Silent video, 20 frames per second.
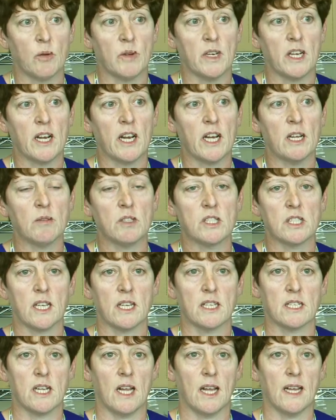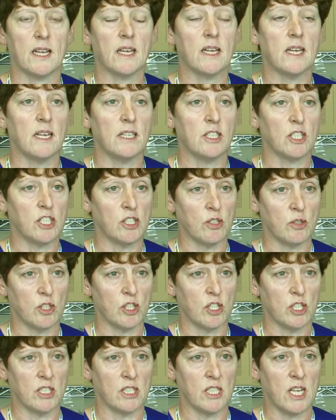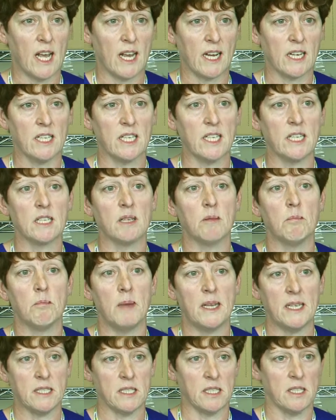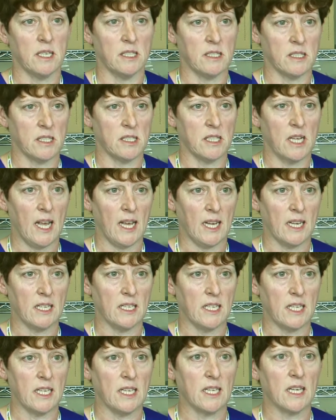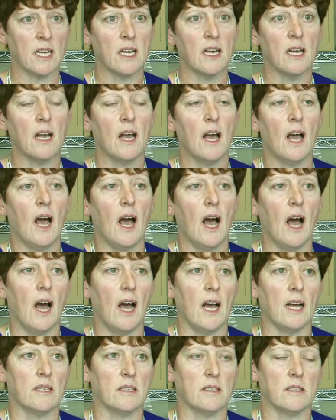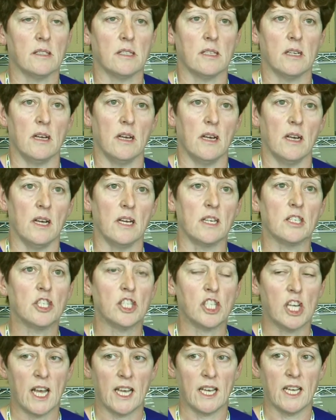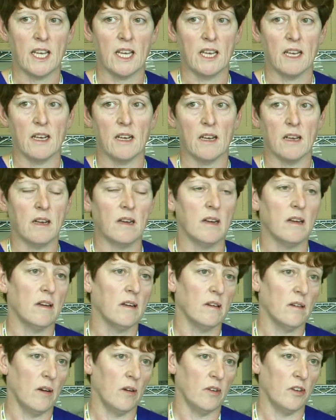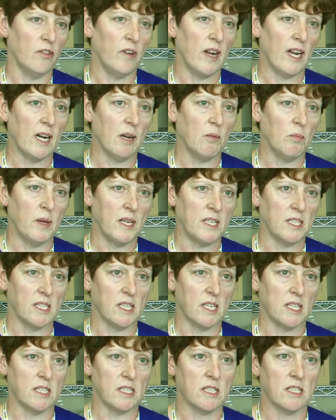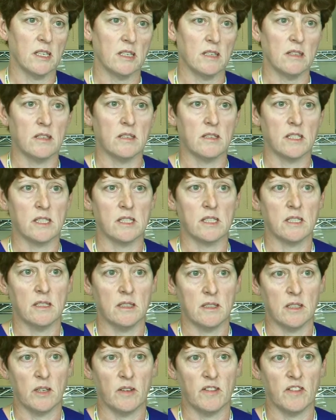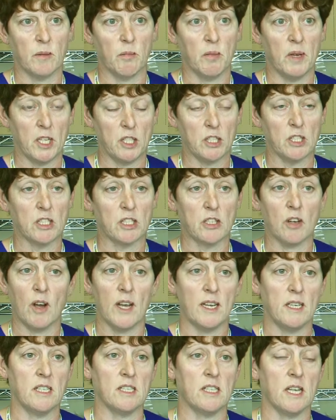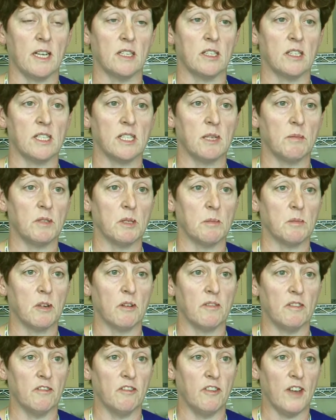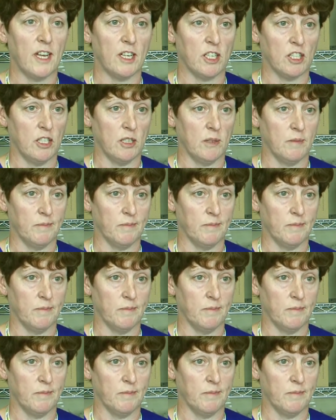it includes things like insertion technique, maintenance technique, and checking on a regular basis if the patient's got any signs and symptoms of infection.